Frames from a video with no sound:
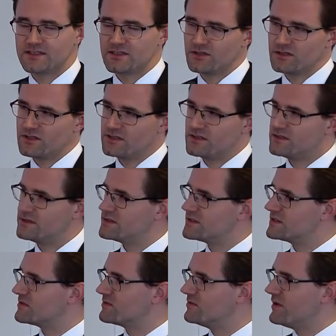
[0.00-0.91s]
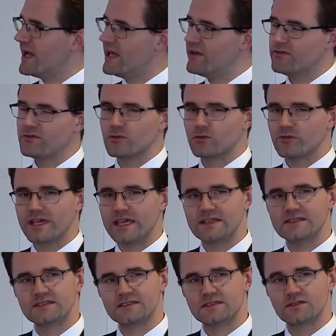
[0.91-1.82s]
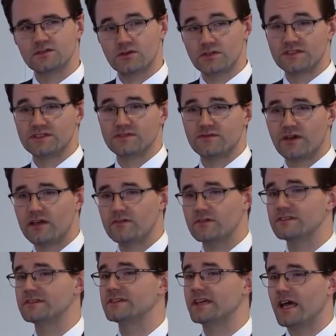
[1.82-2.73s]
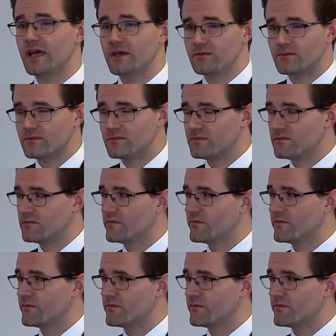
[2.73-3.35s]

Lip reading: So the survival rate or the survival time